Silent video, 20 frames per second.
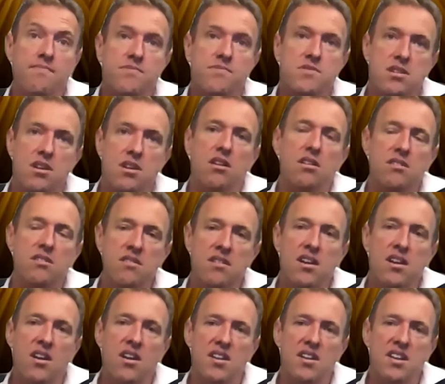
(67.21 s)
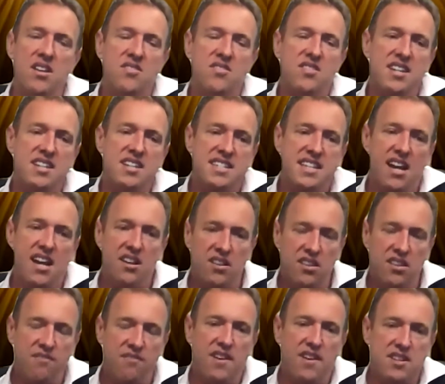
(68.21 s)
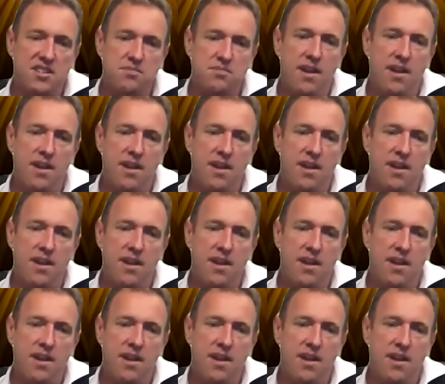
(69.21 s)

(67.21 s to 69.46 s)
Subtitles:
So I initially started on the funds